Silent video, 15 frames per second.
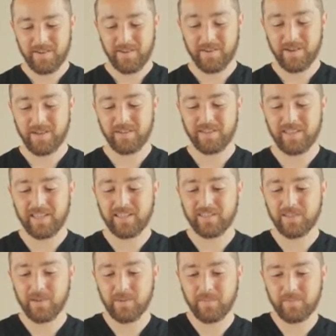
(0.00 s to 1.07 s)
They're held like
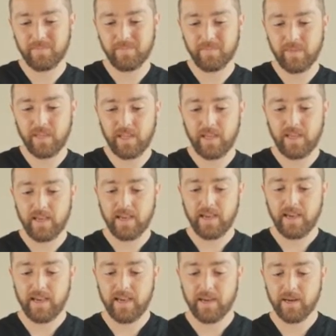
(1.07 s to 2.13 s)
so.
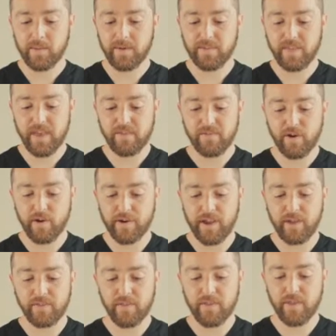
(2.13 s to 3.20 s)
And about that far
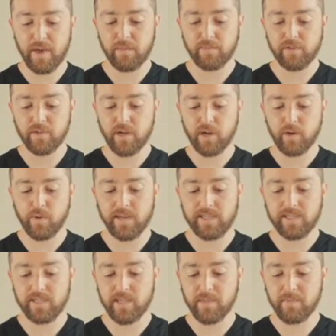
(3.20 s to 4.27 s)
down the thumb. So not quite
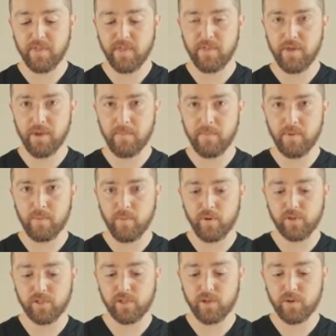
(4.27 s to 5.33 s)
the tip of the thumb, but
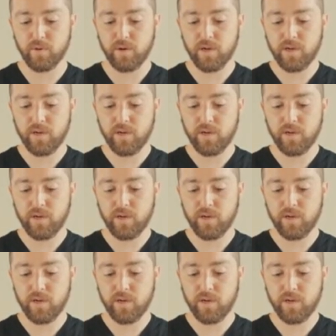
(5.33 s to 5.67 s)
more so